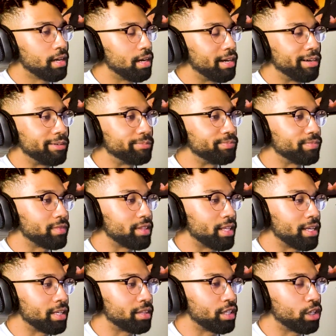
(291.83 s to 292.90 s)
um,
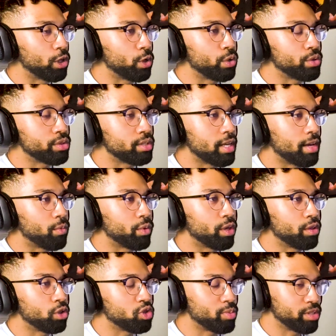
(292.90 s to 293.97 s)
the, the girls that went
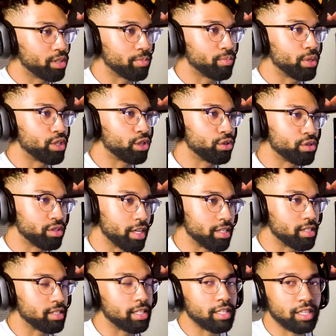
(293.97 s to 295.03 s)
on those particular
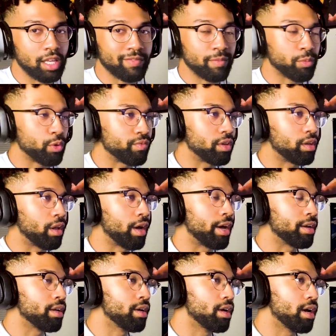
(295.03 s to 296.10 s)
stages, I think they've improved a
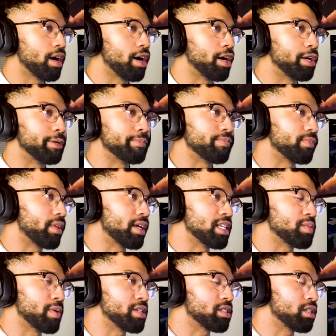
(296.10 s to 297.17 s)
lot. Um,
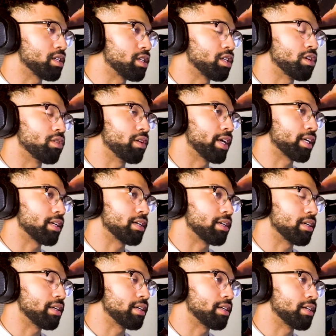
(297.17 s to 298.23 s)
especially you know like a
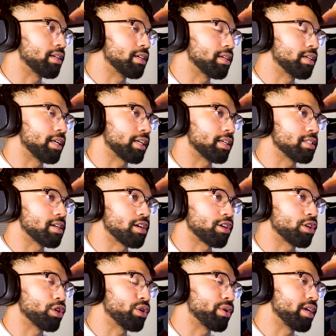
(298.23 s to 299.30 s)
uh, like a
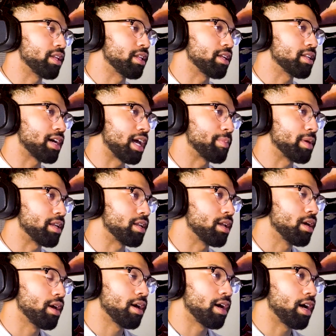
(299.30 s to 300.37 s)
Tako and then a diamond,
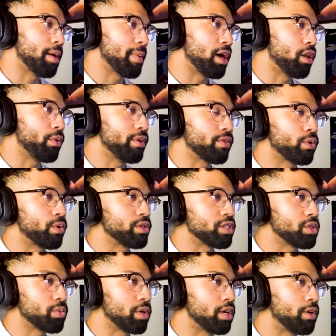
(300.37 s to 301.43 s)
um, Ella of course
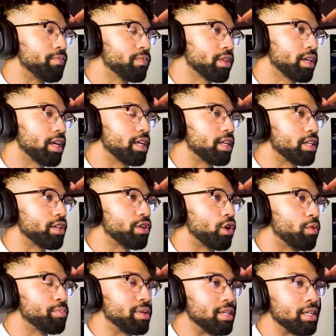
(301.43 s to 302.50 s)
as well, and then you
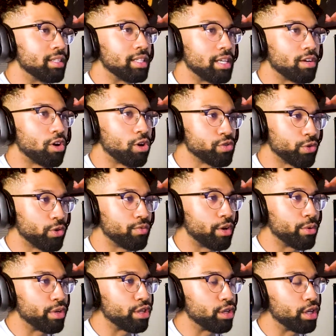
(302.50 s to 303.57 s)
know B and Lynn also
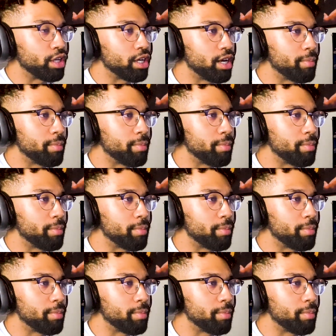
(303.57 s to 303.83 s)
very good.